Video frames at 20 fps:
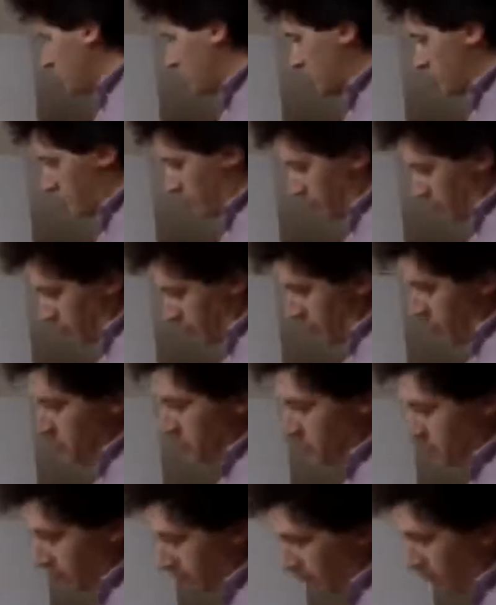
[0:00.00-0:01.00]
they can offer 3, they
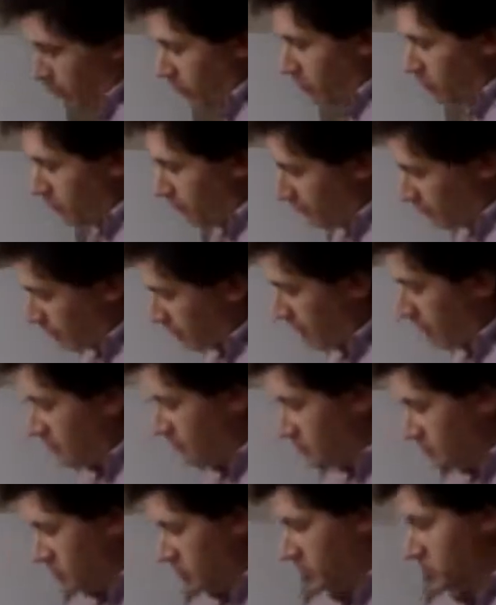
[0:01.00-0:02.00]
can offer 4,
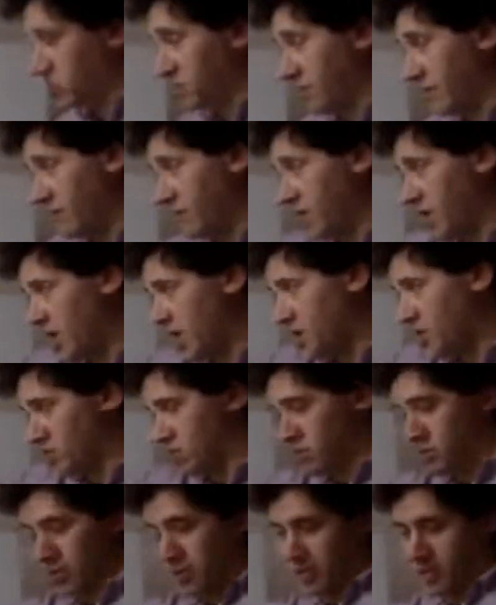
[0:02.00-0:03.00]
5, 6, 7, 8,
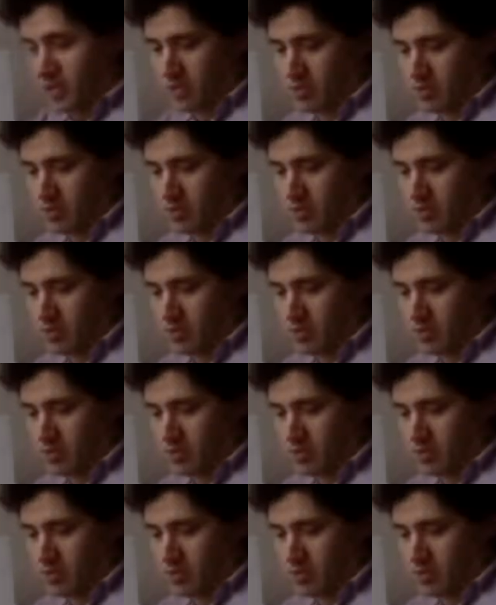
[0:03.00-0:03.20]
or 9.